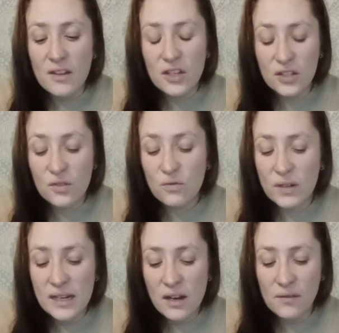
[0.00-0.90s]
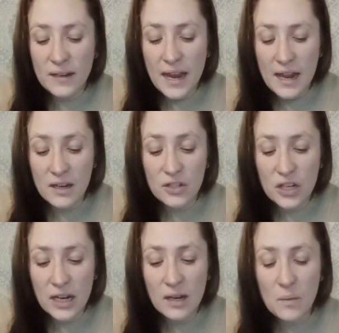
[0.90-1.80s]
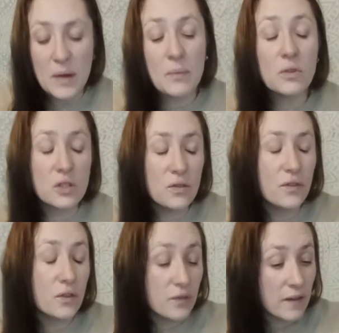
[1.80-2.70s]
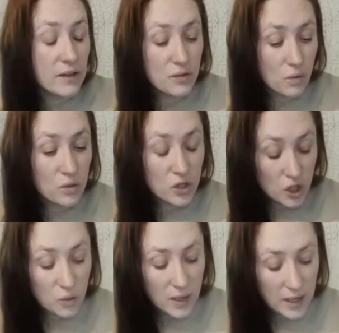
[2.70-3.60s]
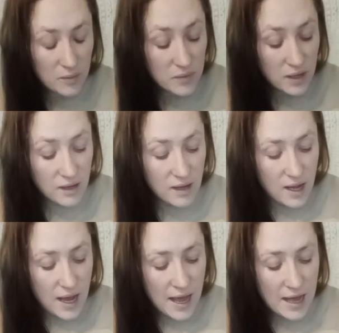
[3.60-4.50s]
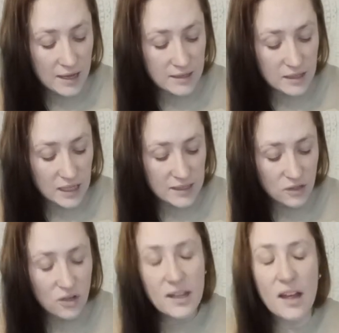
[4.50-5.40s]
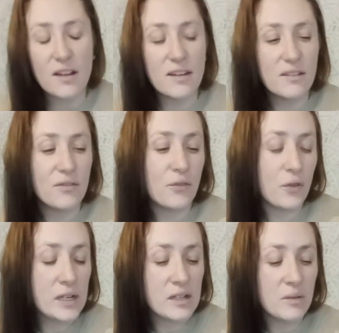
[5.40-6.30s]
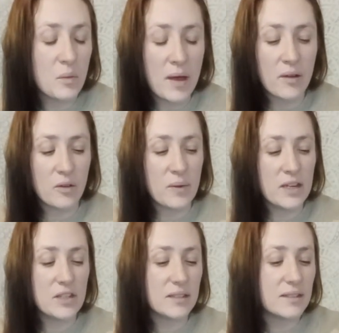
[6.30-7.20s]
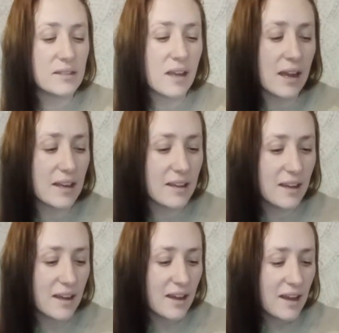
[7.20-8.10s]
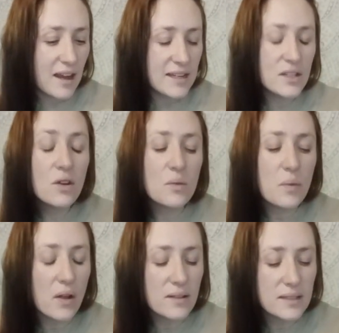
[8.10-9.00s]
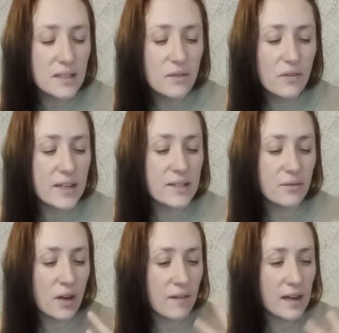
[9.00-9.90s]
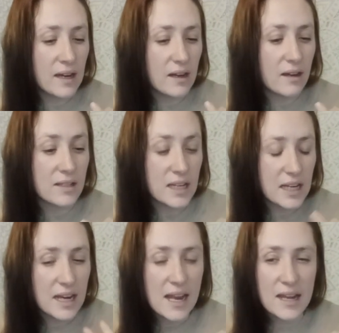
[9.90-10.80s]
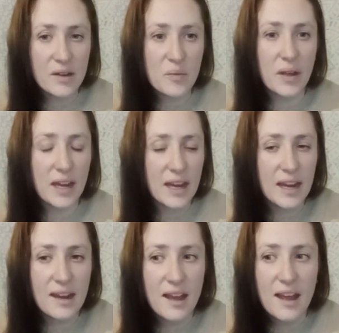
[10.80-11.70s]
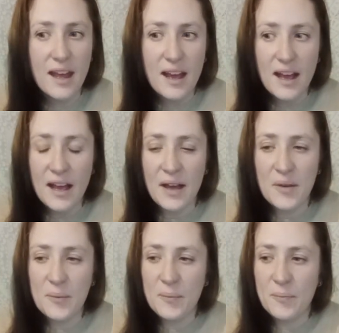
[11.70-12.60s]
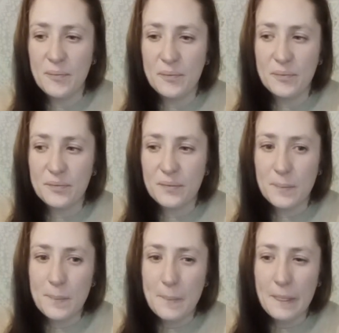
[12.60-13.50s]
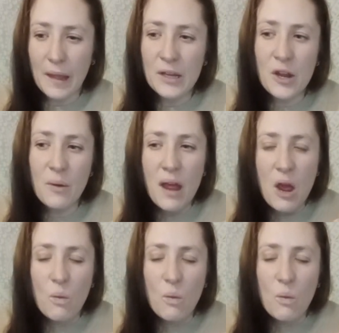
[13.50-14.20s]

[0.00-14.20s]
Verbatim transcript: just a really lovely energy. People do feel very drawn to him and he's got that freedom about him. He just like he's not impulsive. He's very articulated, but he um you know,